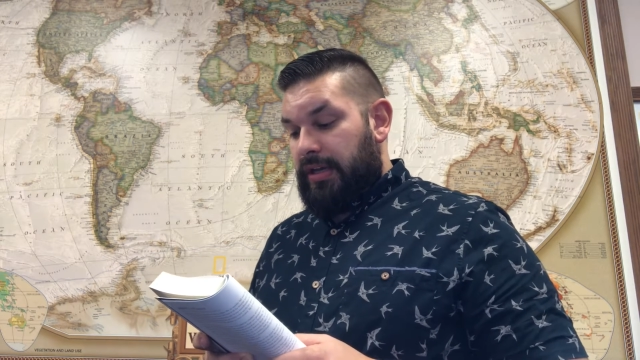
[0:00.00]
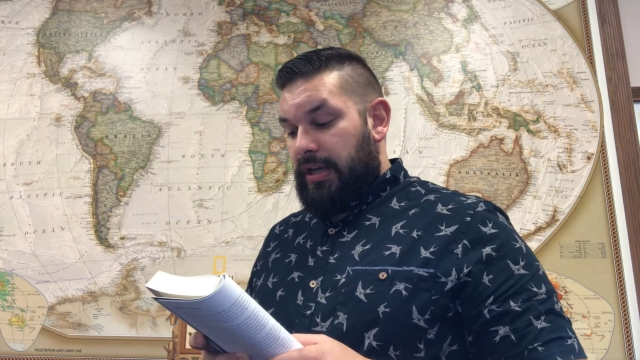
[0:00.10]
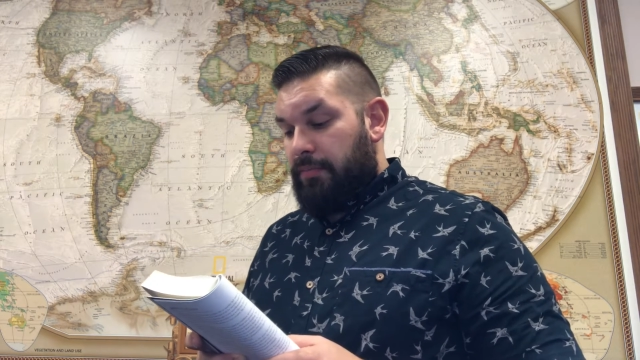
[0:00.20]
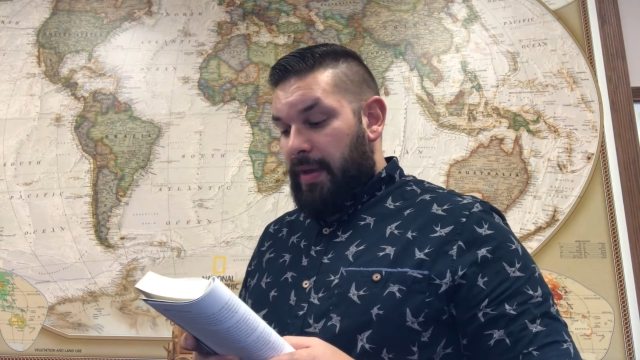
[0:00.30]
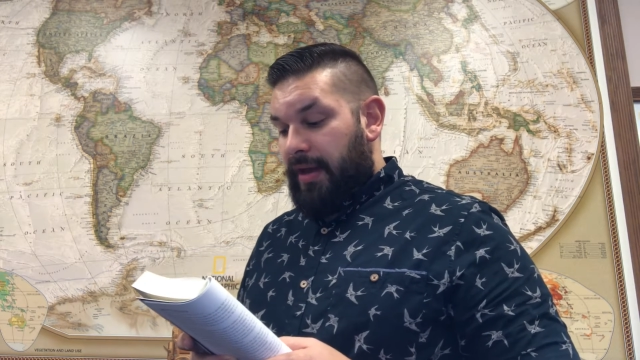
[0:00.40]

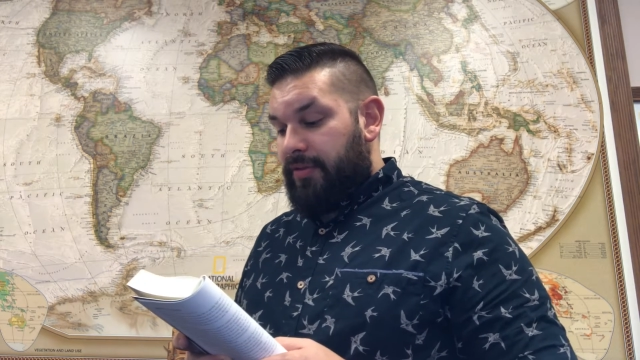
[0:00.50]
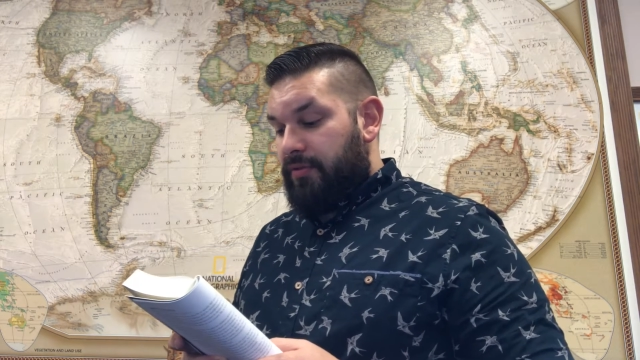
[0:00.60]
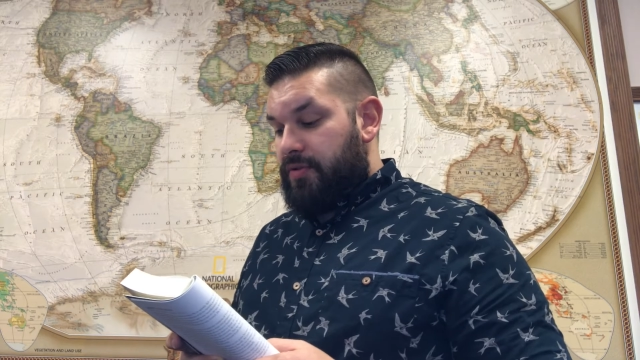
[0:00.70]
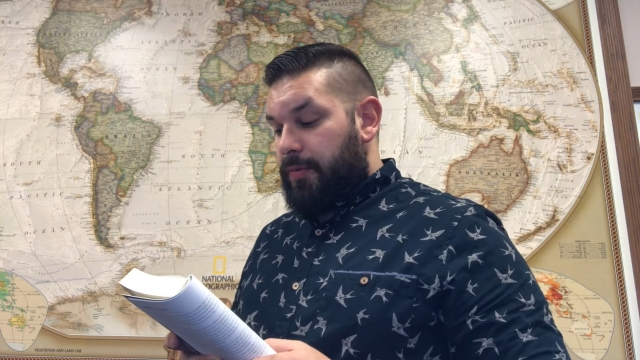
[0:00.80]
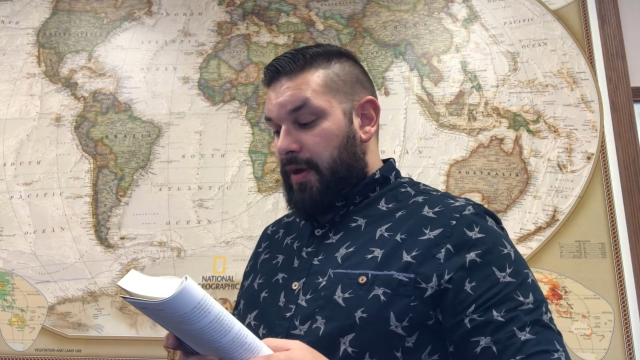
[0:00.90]
In Matthew
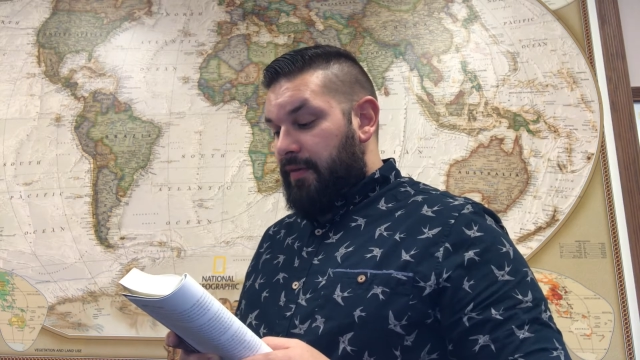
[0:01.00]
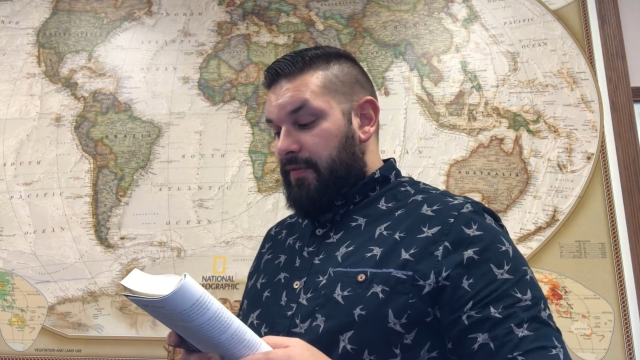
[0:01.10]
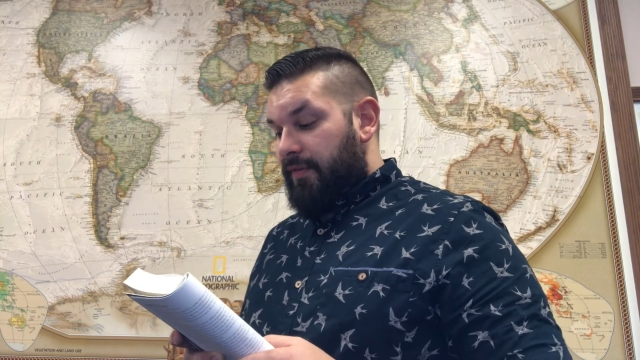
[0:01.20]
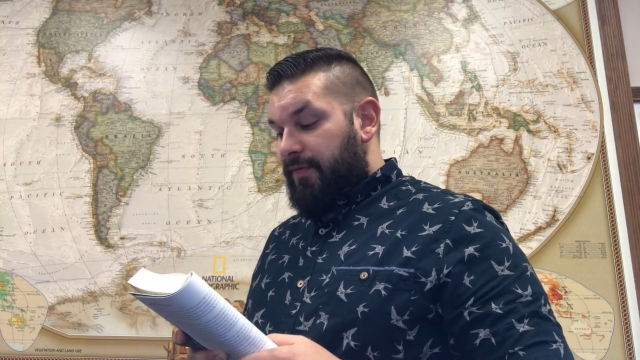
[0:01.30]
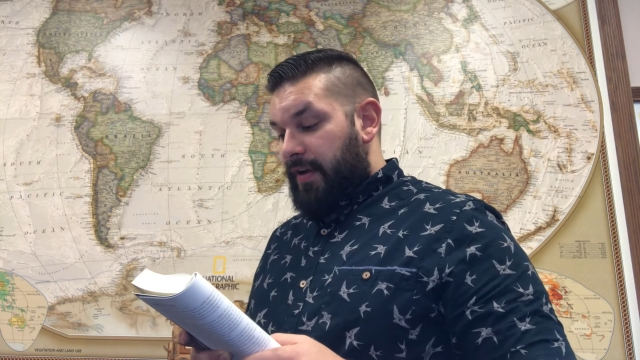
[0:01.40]
12,
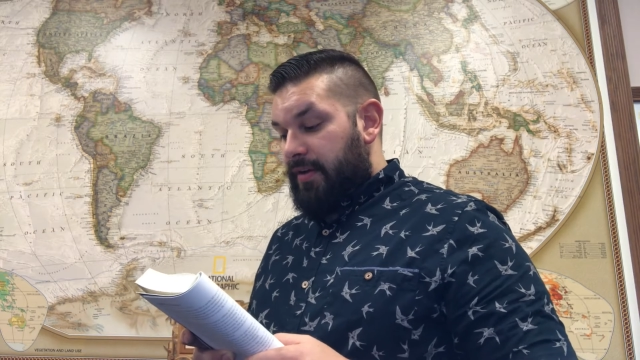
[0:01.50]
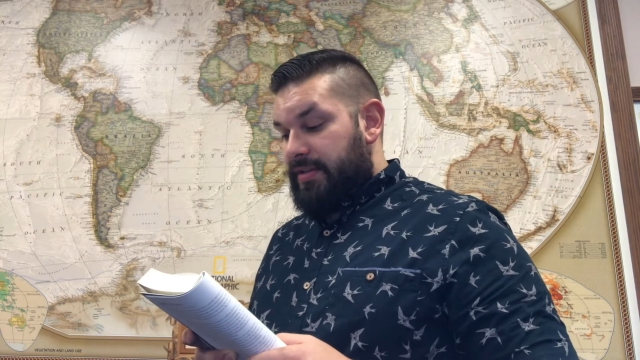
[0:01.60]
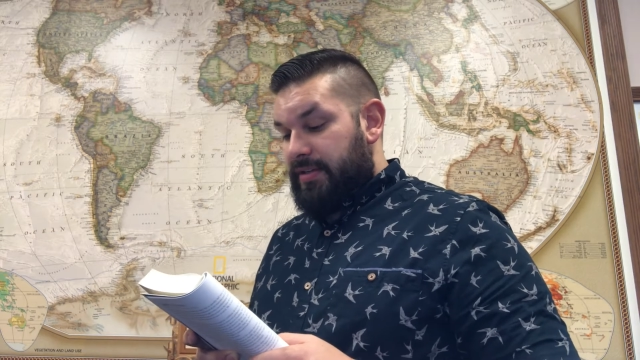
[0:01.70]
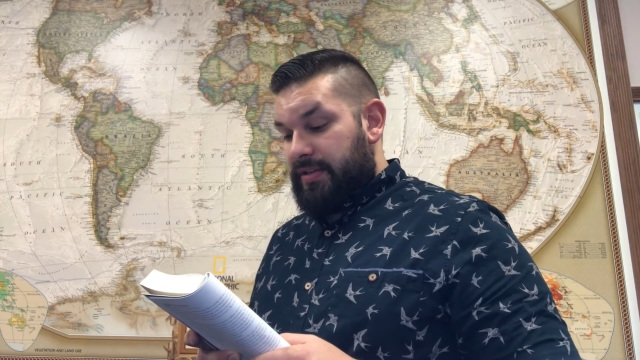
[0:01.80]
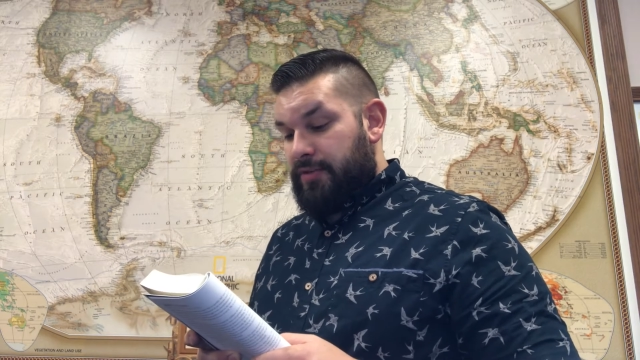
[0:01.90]
the
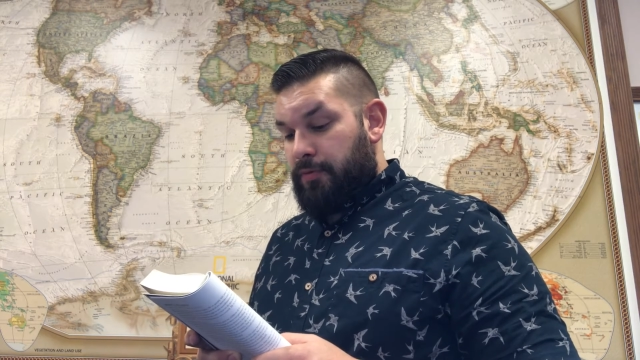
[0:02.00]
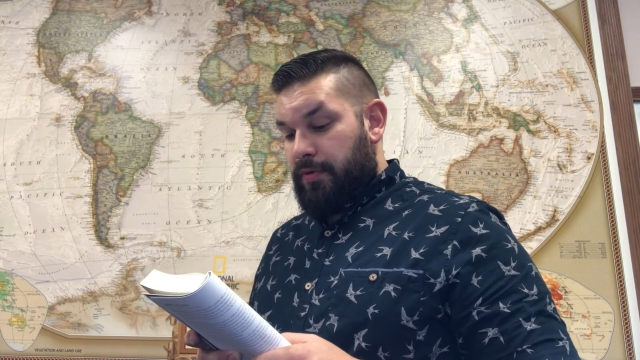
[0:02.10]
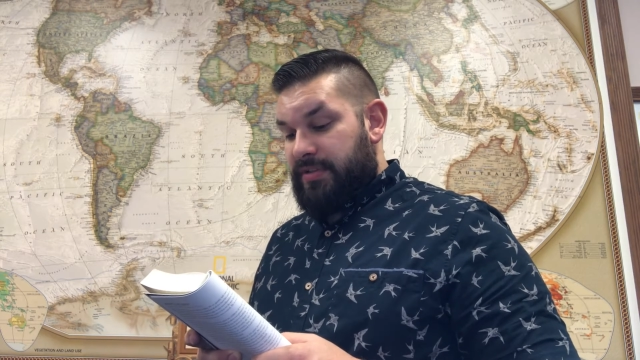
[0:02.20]
Pharisees were